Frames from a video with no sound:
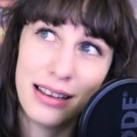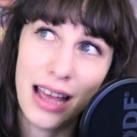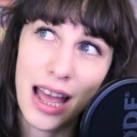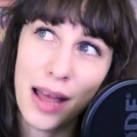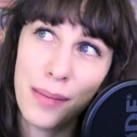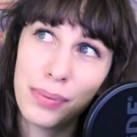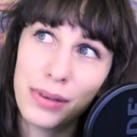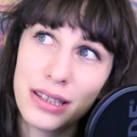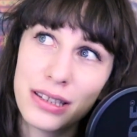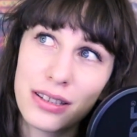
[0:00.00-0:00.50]

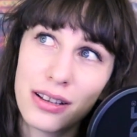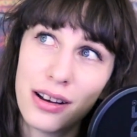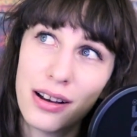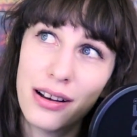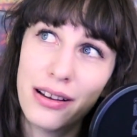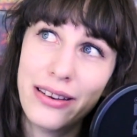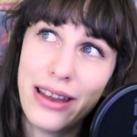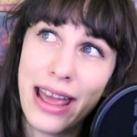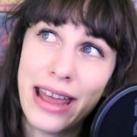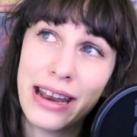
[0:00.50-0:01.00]
at
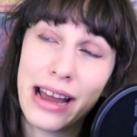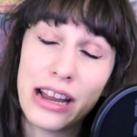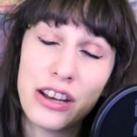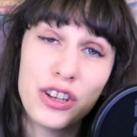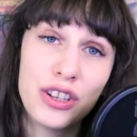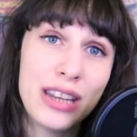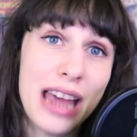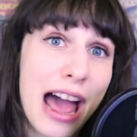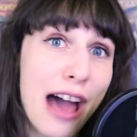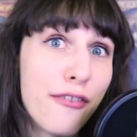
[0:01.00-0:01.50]
blizzcon and i
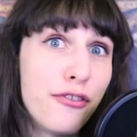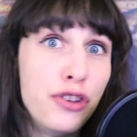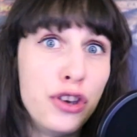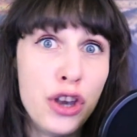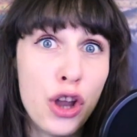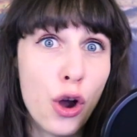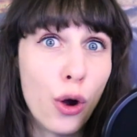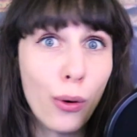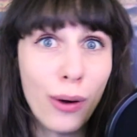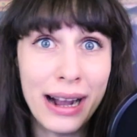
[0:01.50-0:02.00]
just have
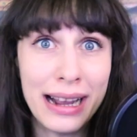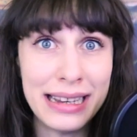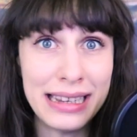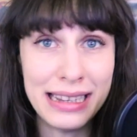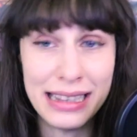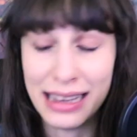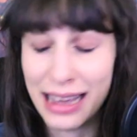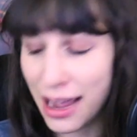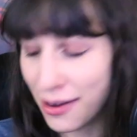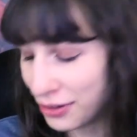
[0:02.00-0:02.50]
no
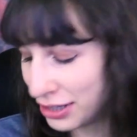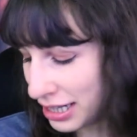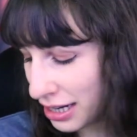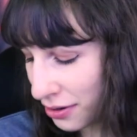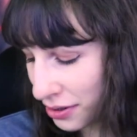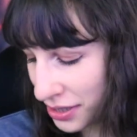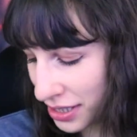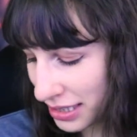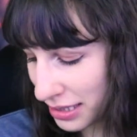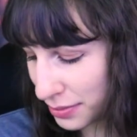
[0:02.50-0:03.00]
idea every
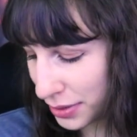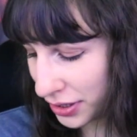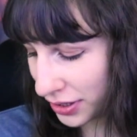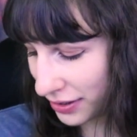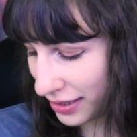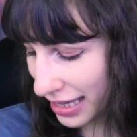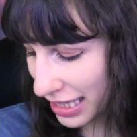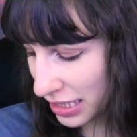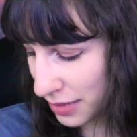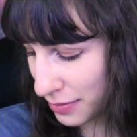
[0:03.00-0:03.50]
now and then somebody will
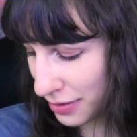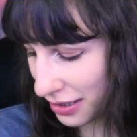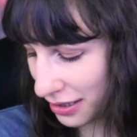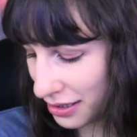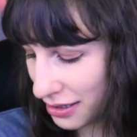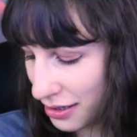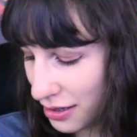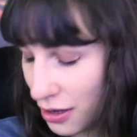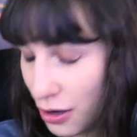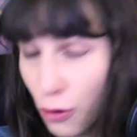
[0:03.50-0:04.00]
ask
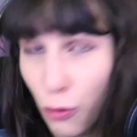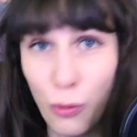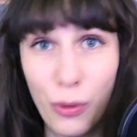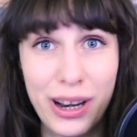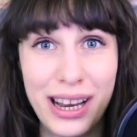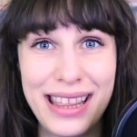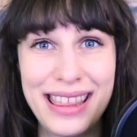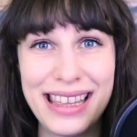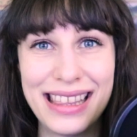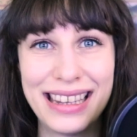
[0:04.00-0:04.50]
me
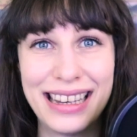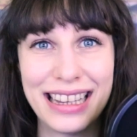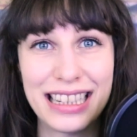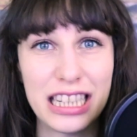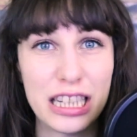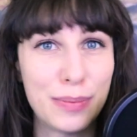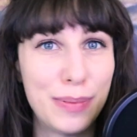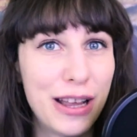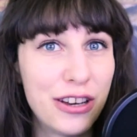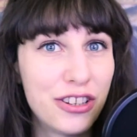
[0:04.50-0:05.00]
what i think the next
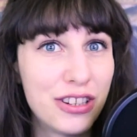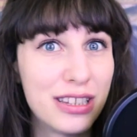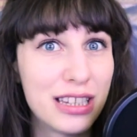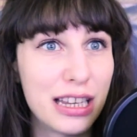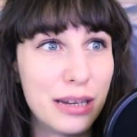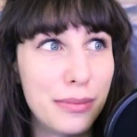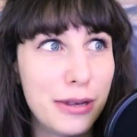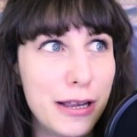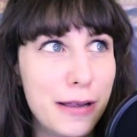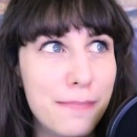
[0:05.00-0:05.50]
expansion is
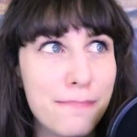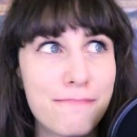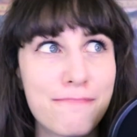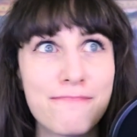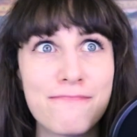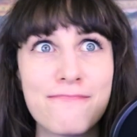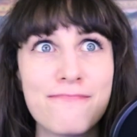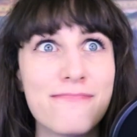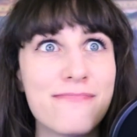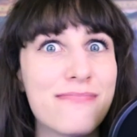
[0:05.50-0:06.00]
going to be
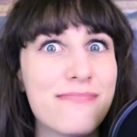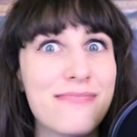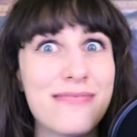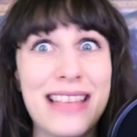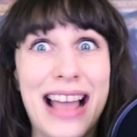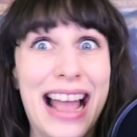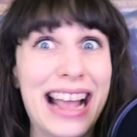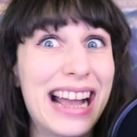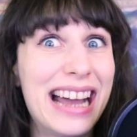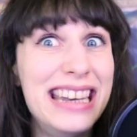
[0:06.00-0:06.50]

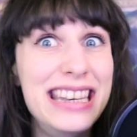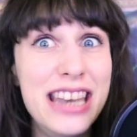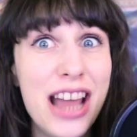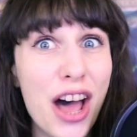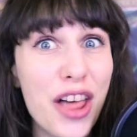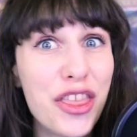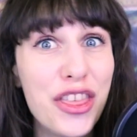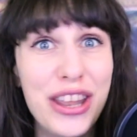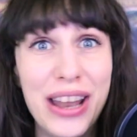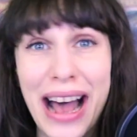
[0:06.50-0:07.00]
I got
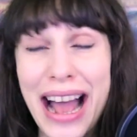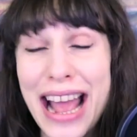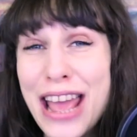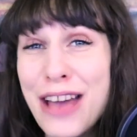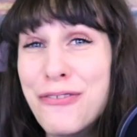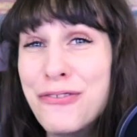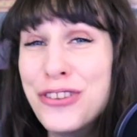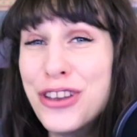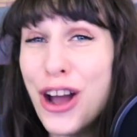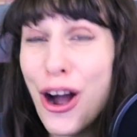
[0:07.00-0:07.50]
nothing. I
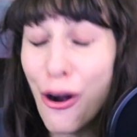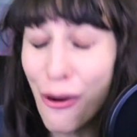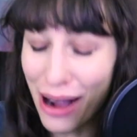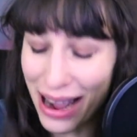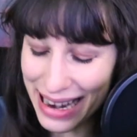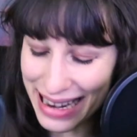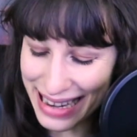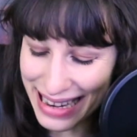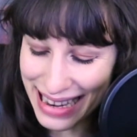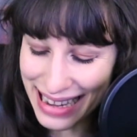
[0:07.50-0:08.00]
have no
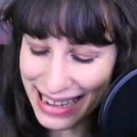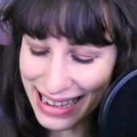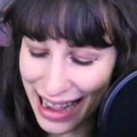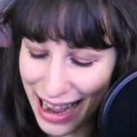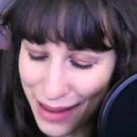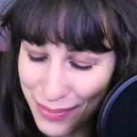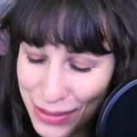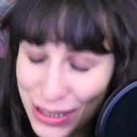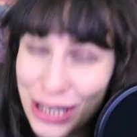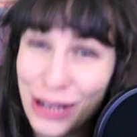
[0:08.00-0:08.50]
idea.
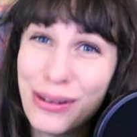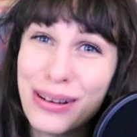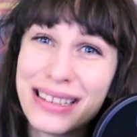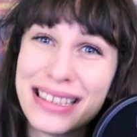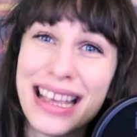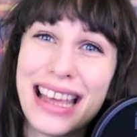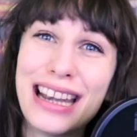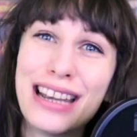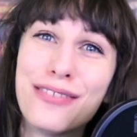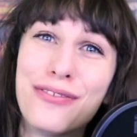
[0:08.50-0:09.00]
I'm so
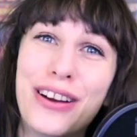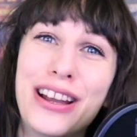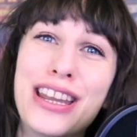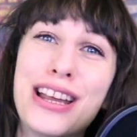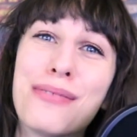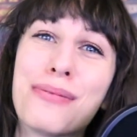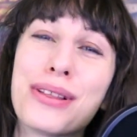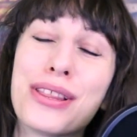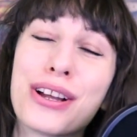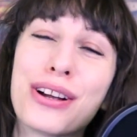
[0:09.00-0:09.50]
excited to find
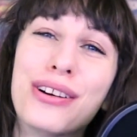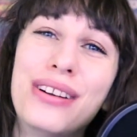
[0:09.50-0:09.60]
out where they're